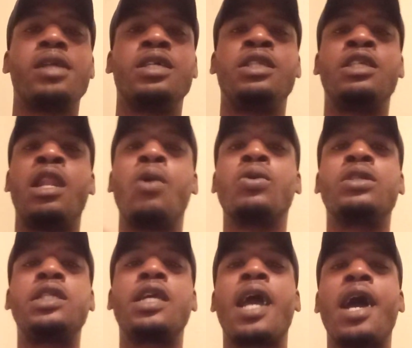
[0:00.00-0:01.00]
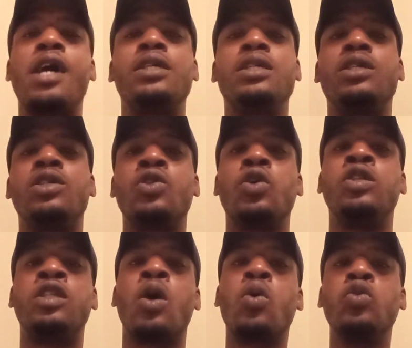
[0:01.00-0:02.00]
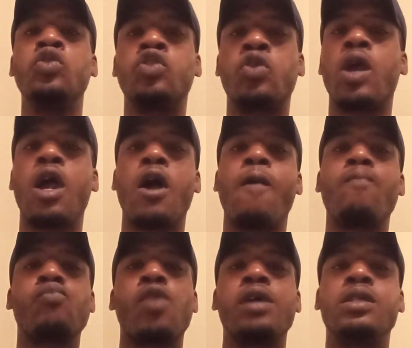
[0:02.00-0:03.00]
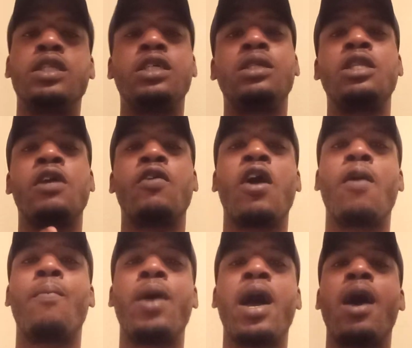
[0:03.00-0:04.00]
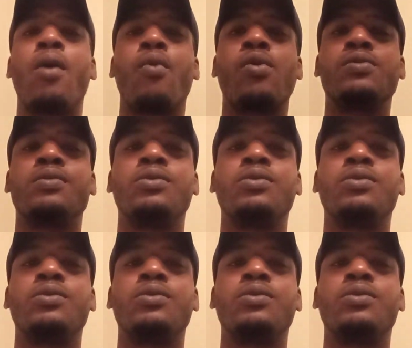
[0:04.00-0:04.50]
And as long as they got your soul trapped, they still have power.